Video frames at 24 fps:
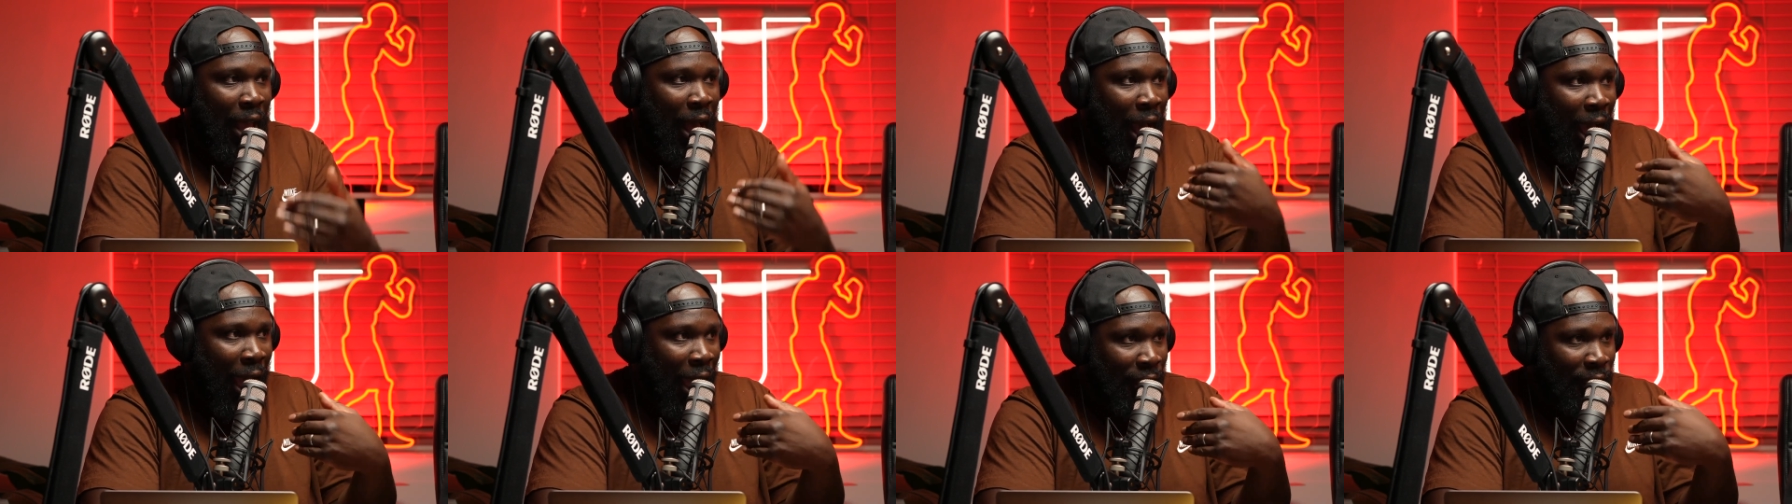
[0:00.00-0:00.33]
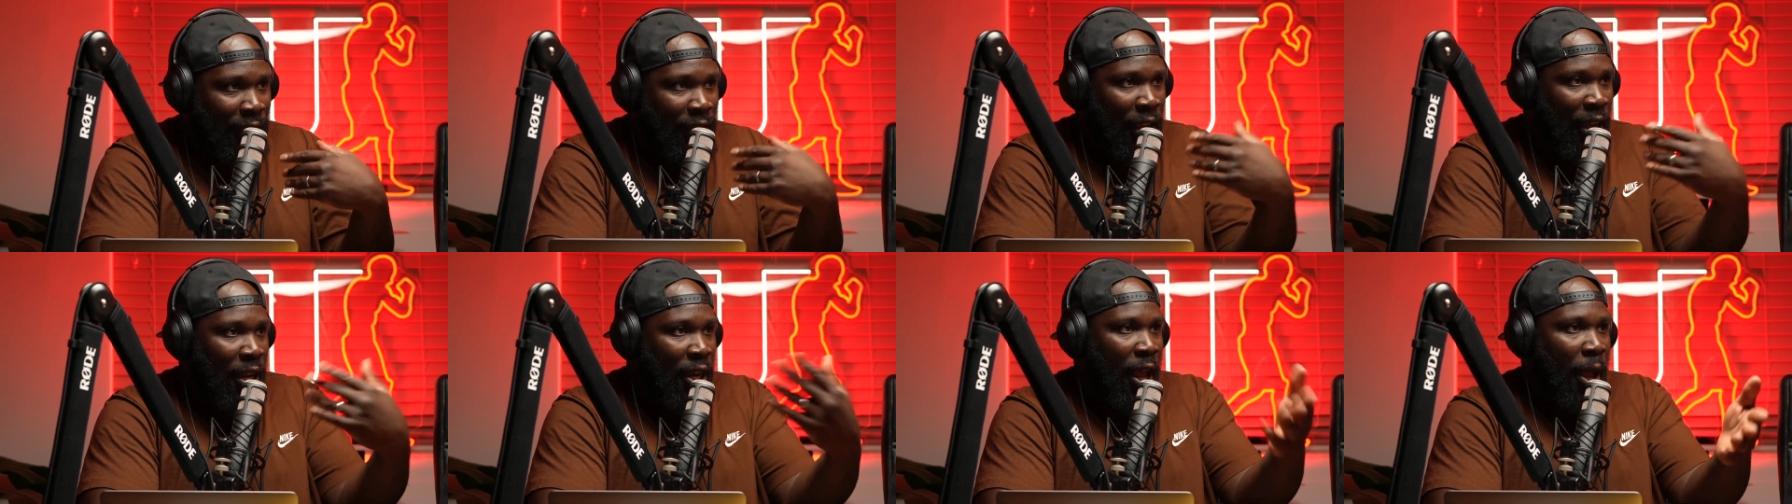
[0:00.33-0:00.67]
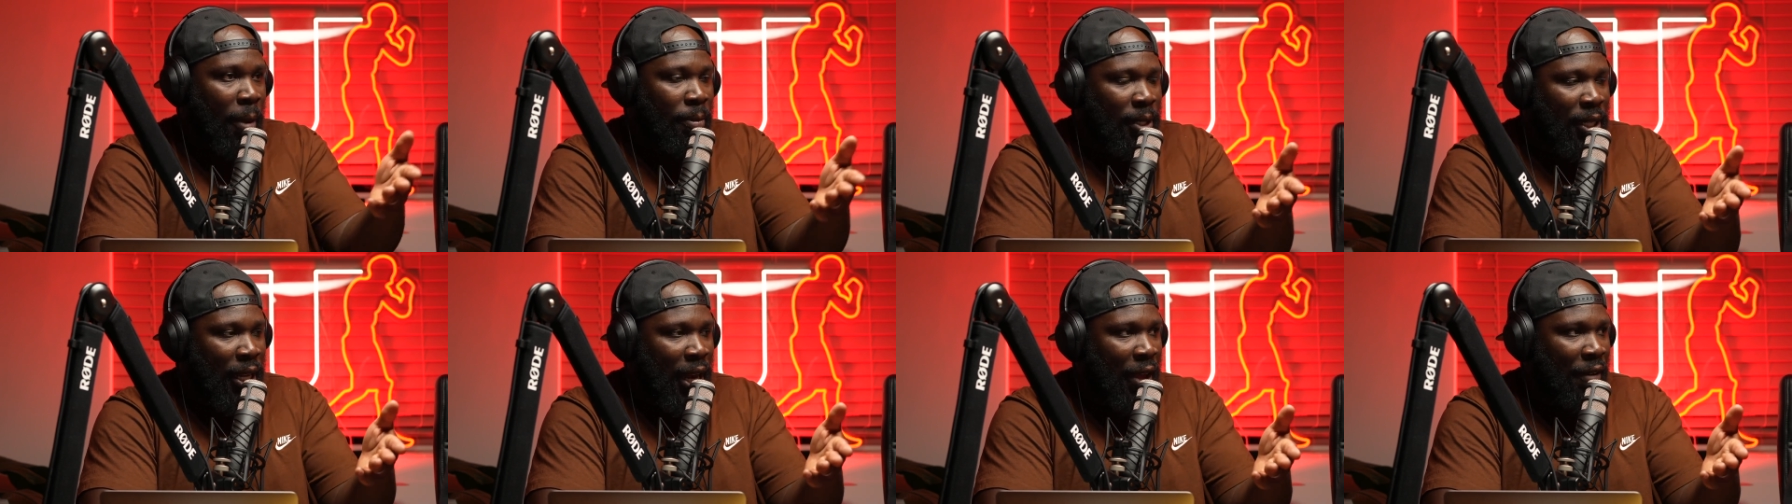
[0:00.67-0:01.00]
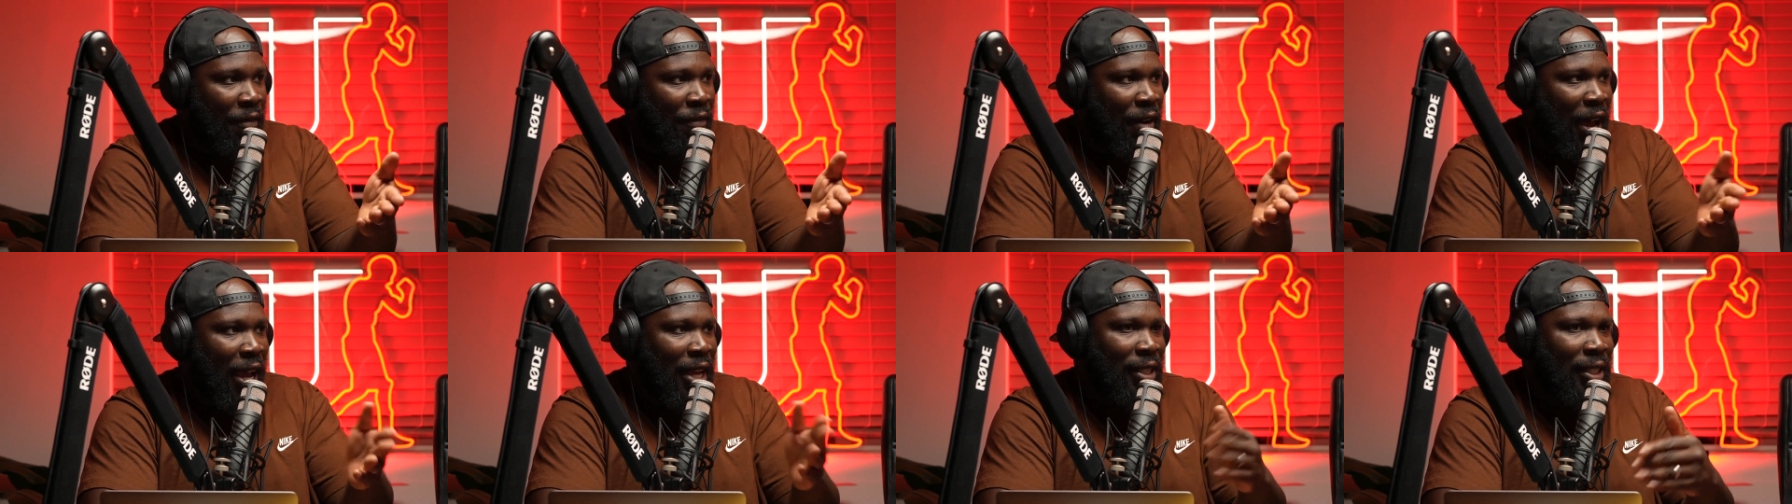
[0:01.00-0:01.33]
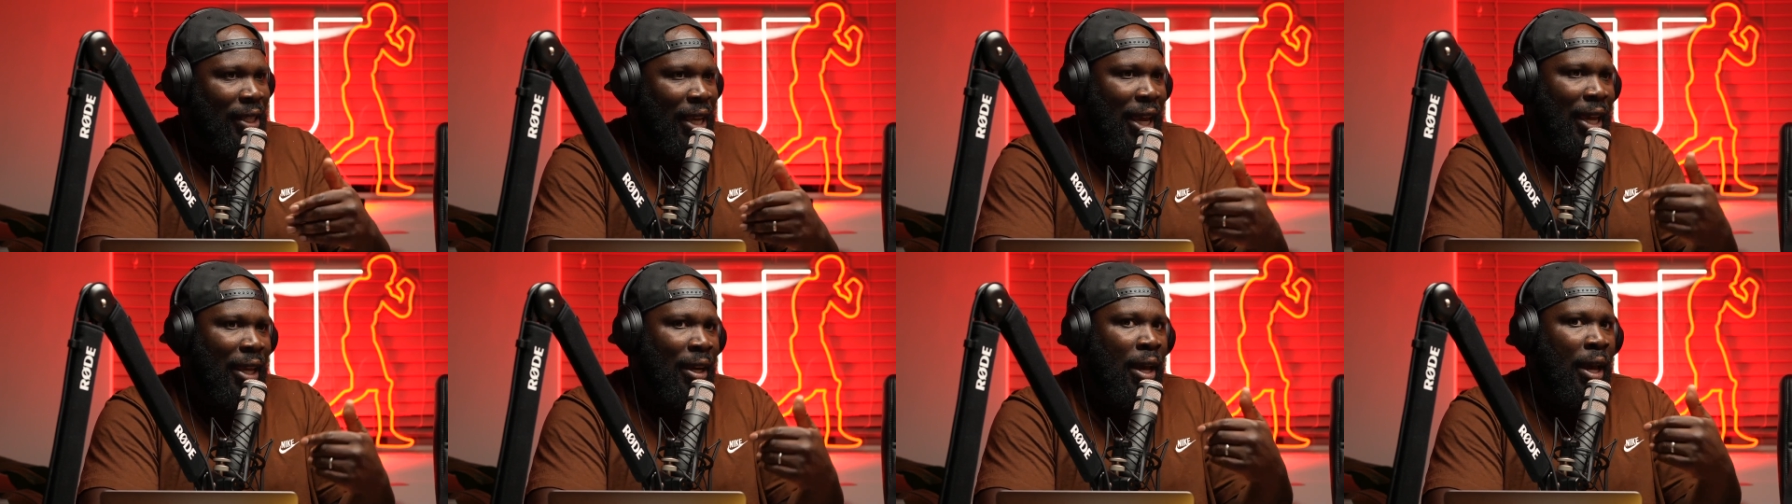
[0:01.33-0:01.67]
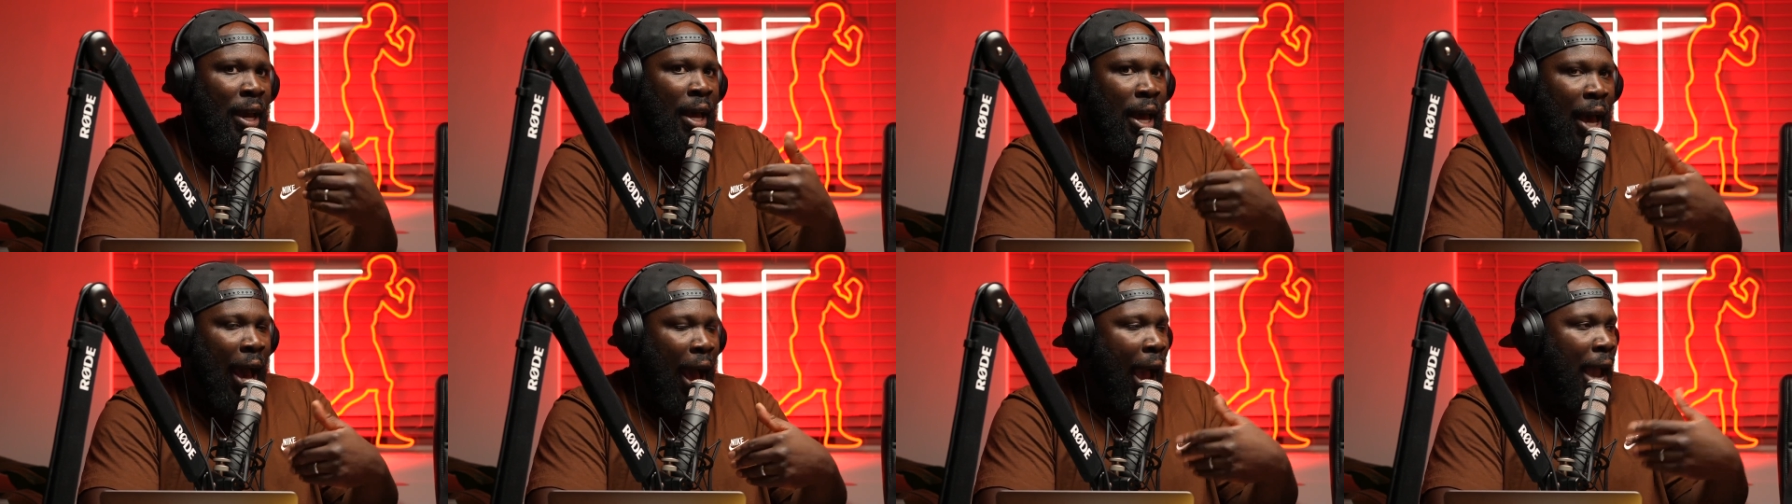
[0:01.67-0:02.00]
I turned up to that fight saying,
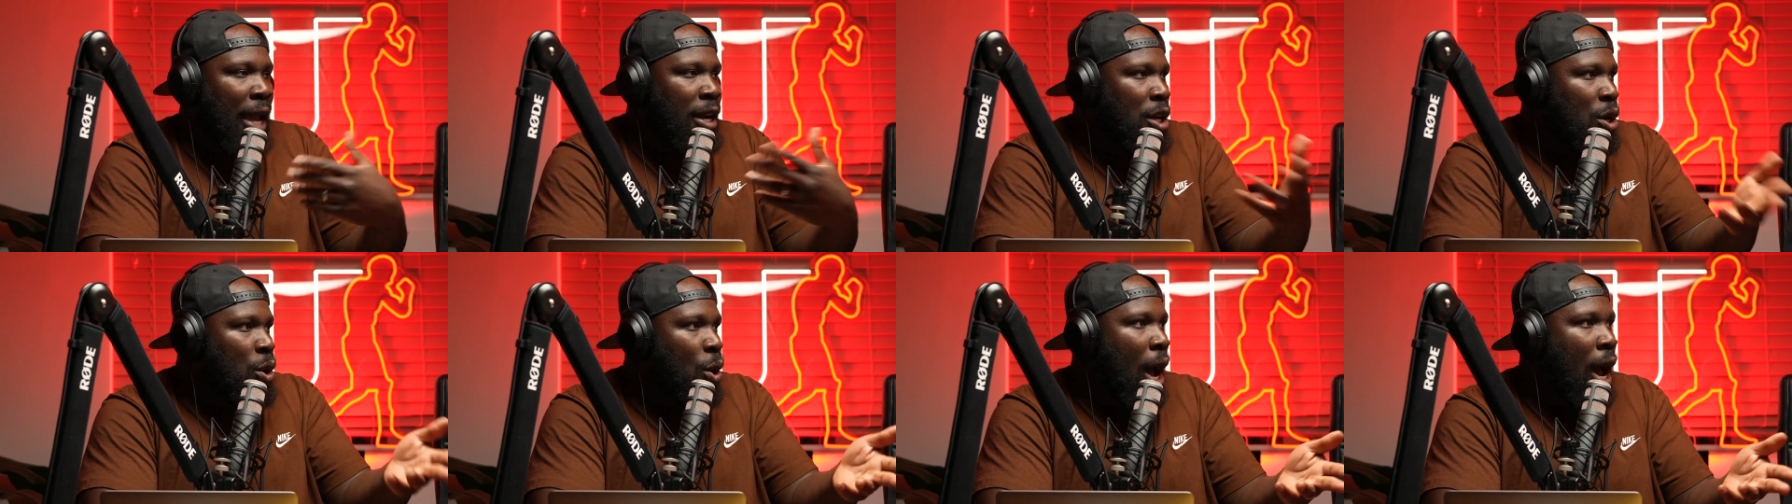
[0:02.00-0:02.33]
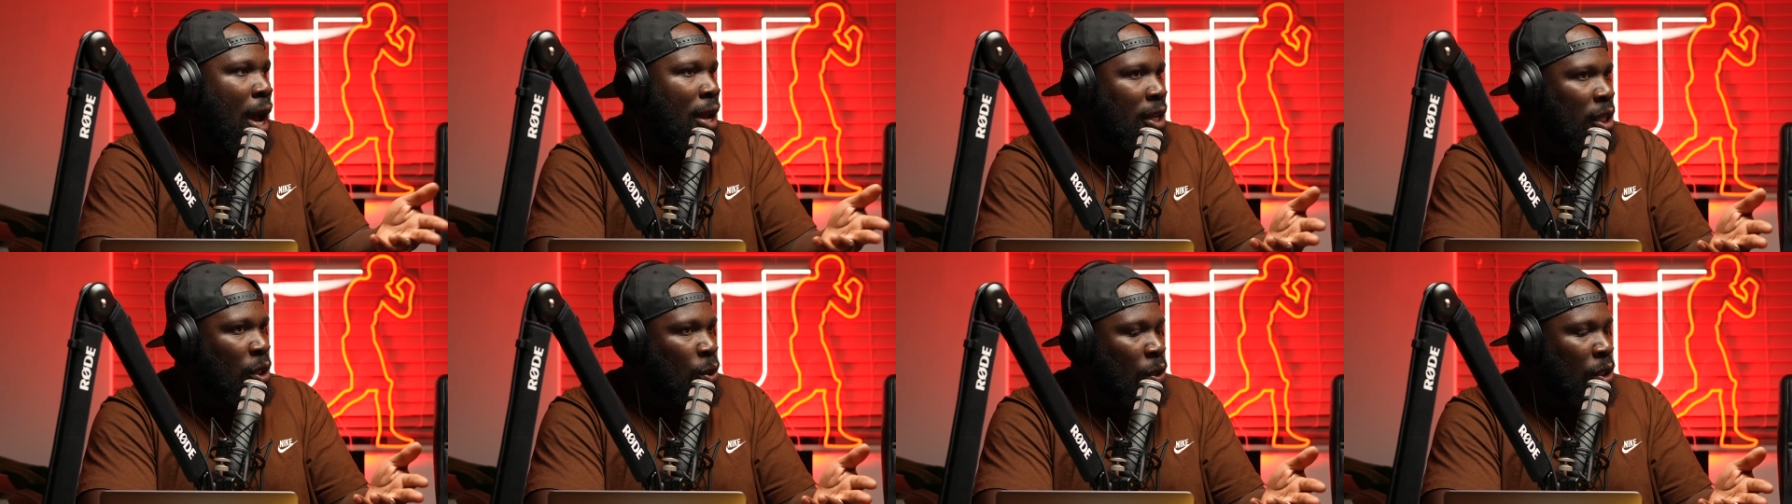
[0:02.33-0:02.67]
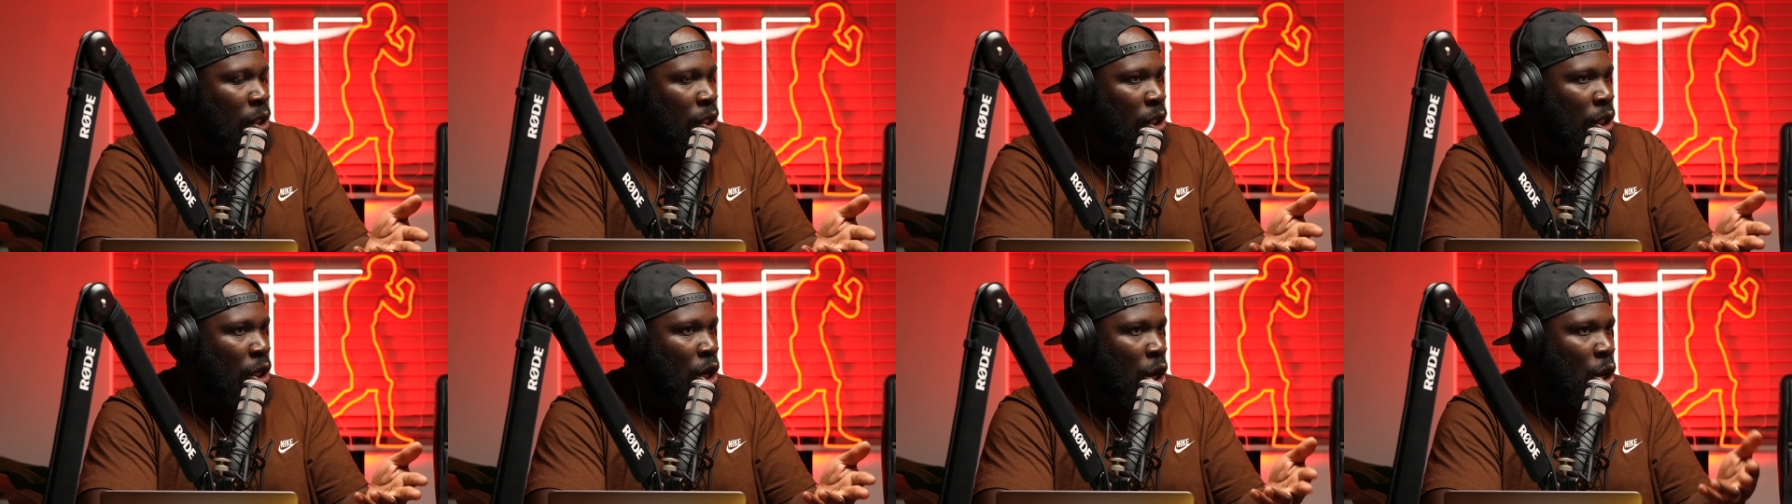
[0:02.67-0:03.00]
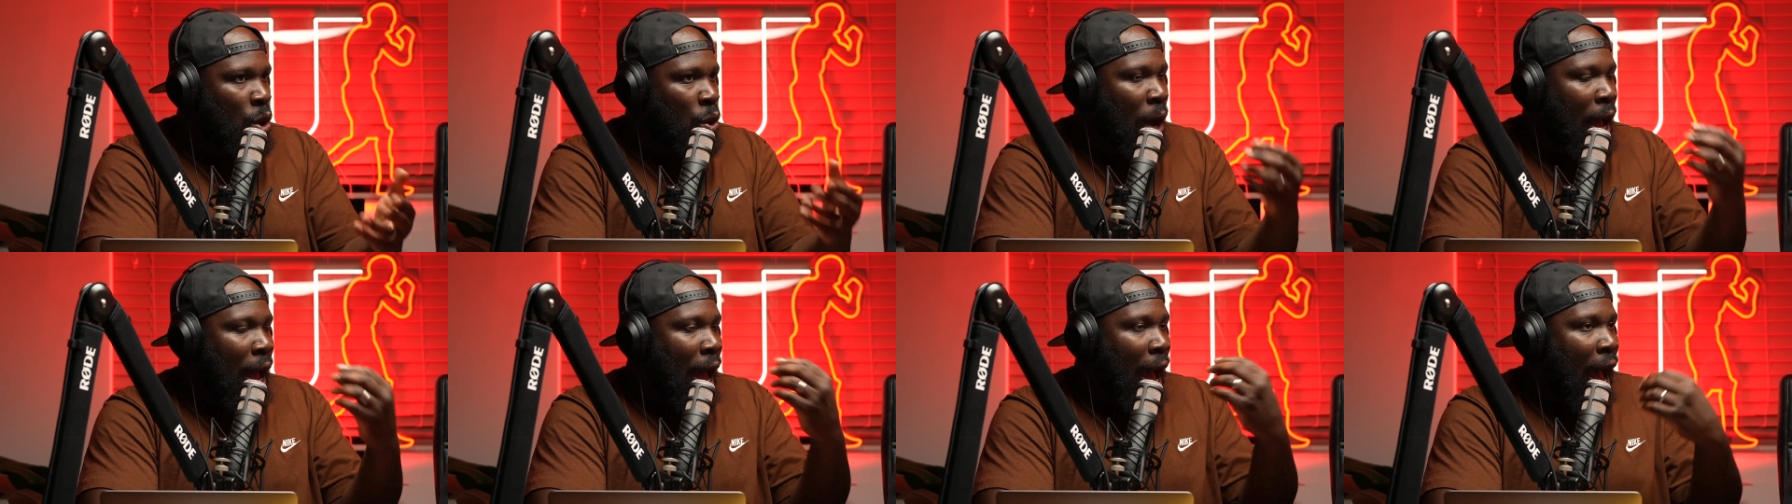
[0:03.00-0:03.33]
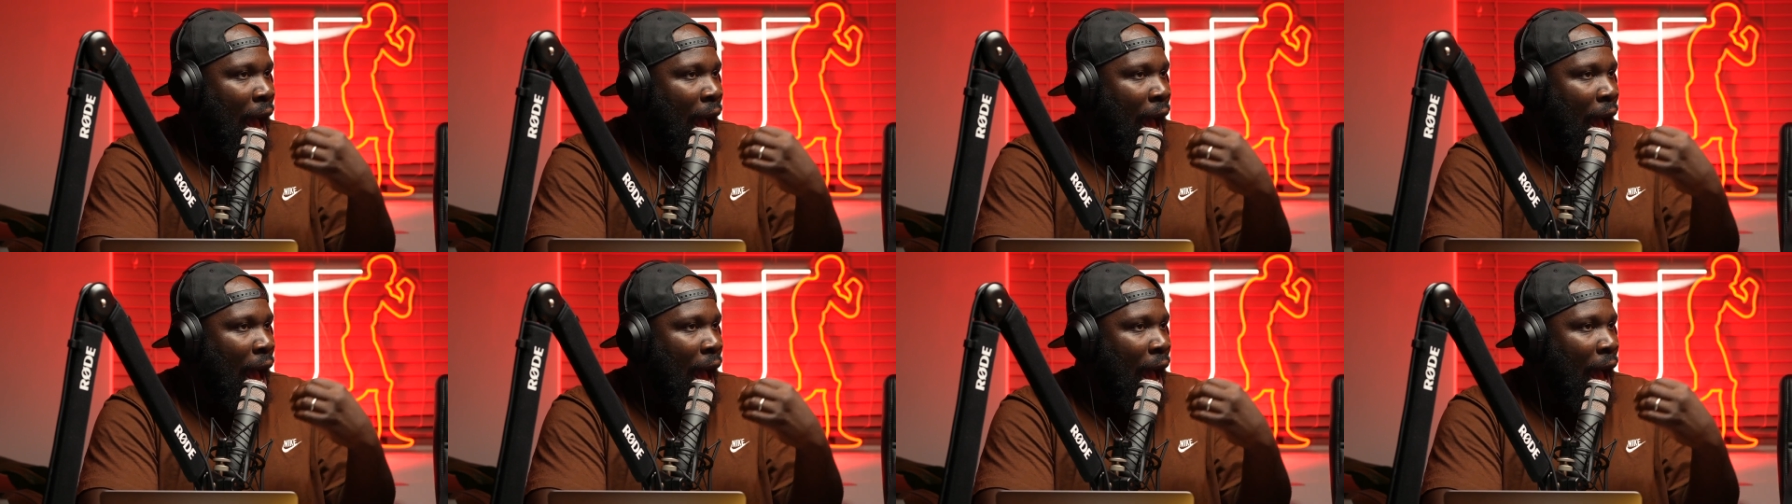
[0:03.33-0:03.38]
I know how this wants to go.